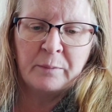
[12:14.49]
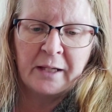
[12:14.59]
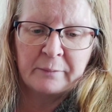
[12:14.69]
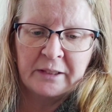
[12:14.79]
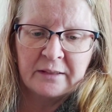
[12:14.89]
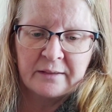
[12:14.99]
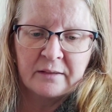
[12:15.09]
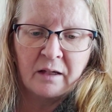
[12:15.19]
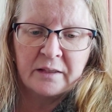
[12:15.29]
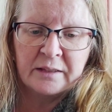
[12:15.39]
the Black Needle
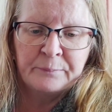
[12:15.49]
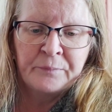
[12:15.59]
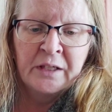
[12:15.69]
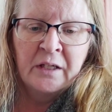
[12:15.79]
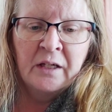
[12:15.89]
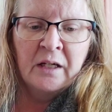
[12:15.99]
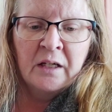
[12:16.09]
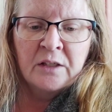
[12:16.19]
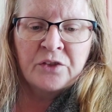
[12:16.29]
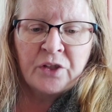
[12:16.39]
Society.
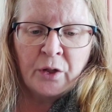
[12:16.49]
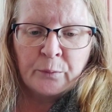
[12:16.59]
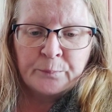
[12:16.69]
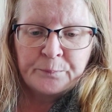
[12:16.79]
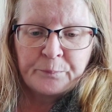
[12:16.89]
So